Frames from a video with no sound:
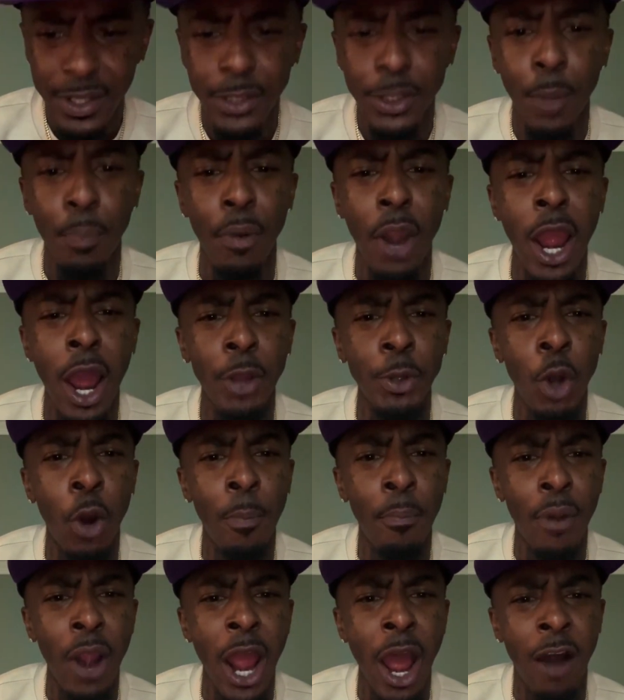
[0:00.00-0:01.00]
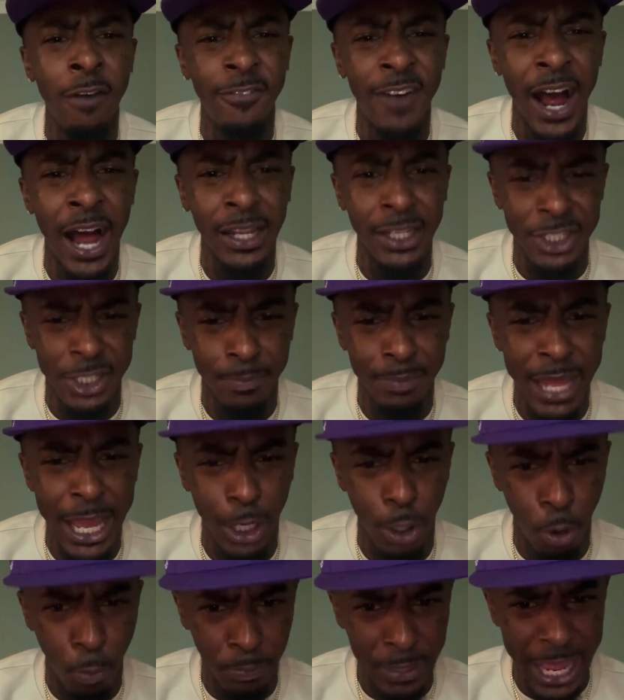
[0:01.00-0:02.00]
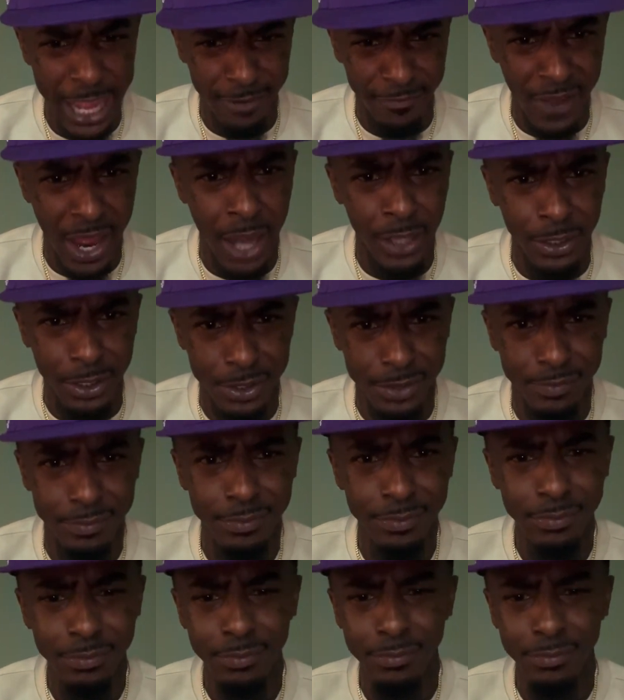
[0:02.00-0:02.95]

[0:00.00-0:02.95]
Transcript: the black on black violence?